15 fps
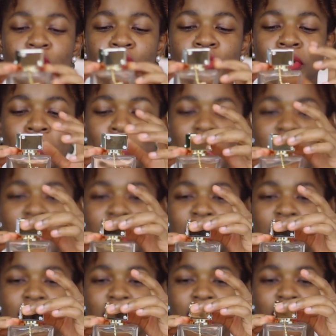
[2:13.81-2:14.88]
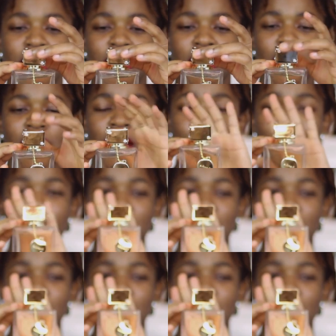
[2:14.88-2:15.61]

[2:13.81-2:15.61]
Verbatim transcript: Women by